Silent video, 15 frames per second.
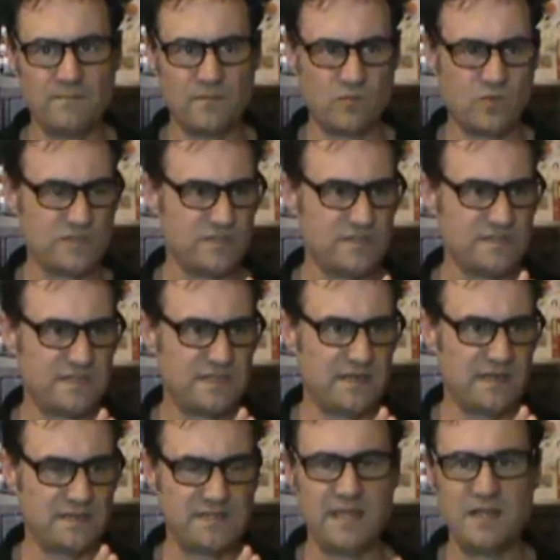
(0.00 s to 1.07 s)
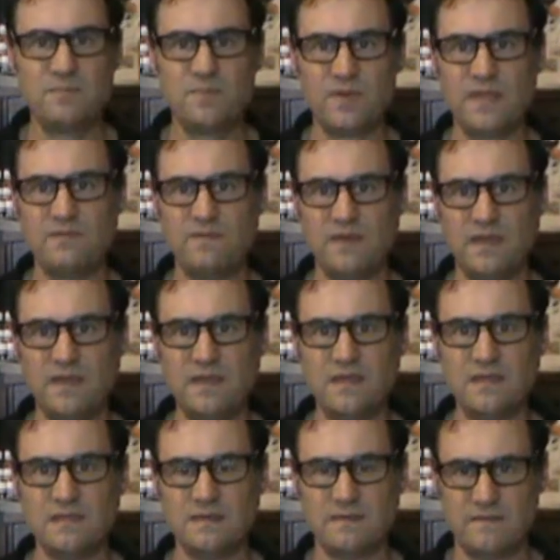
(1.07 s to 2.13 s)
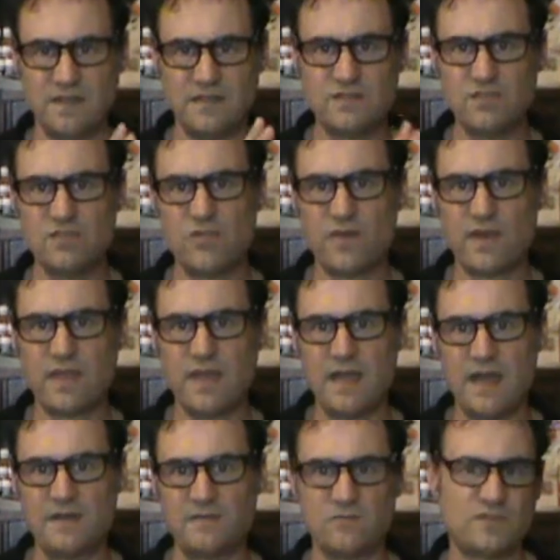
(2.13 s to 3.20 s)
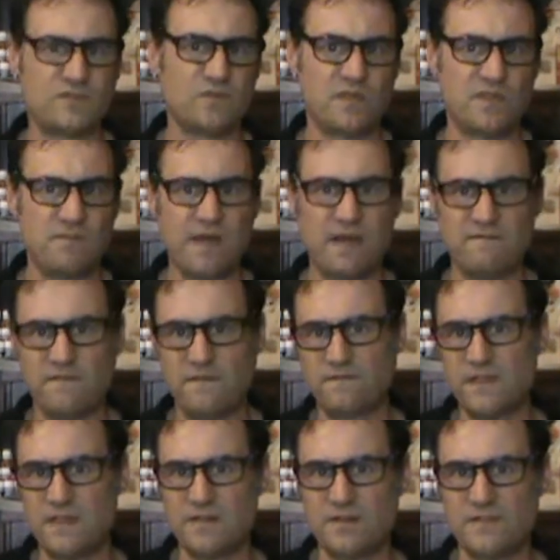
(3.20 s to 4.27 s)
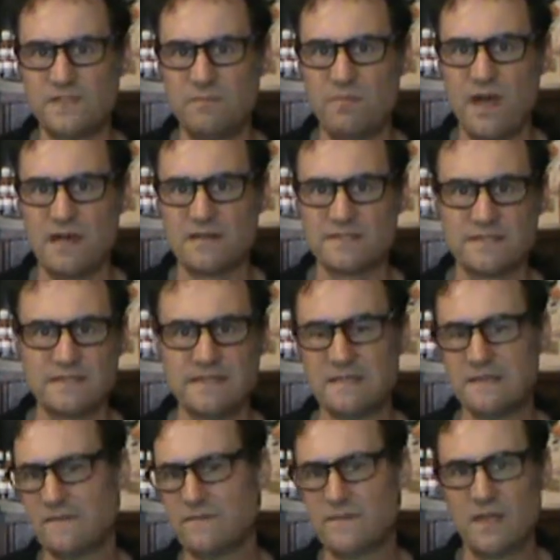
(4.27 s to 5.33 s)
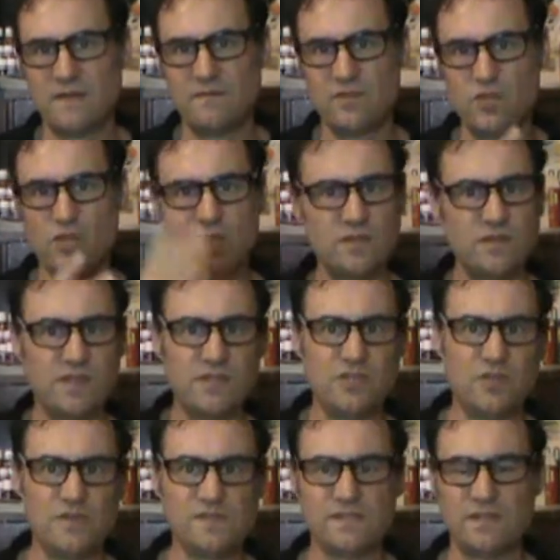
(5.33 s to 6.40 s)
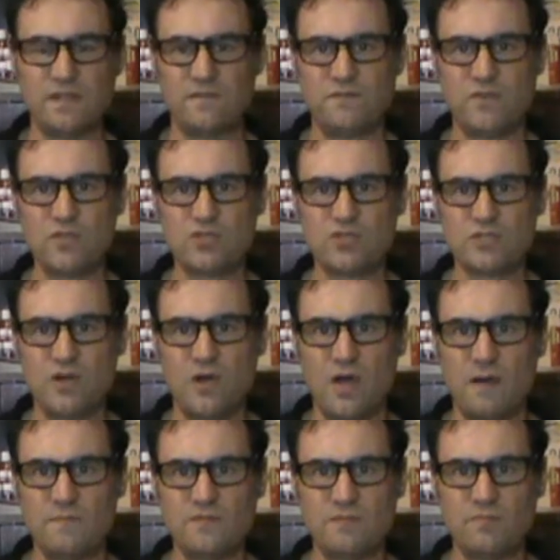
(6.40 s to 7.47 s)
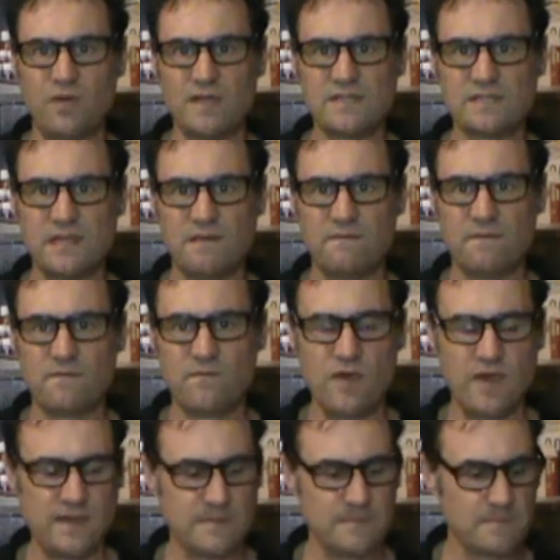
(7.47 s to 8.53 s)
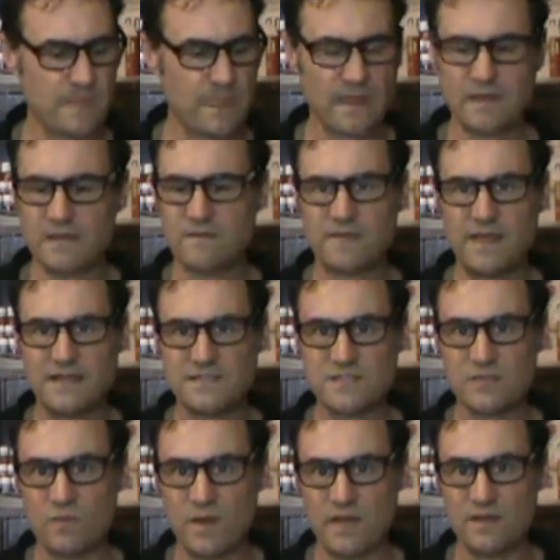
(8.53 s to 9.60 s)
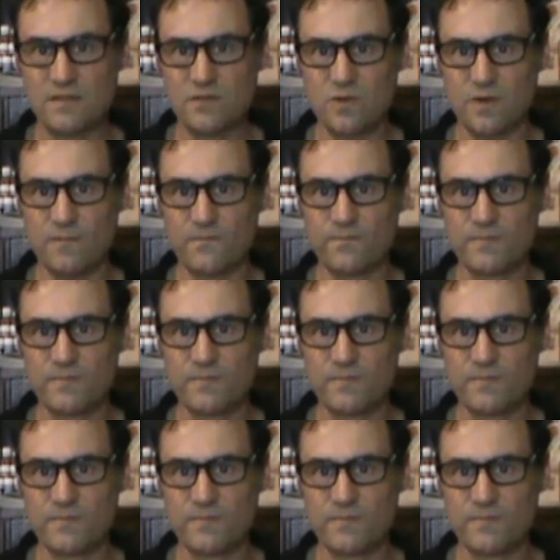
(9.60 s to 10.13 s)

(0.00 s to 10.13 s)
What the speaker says: which is a 10 PV into your account, which is worth about 15 Aussie bucks, that you can then use at a future time to buy stuff for free. That's the way to do it.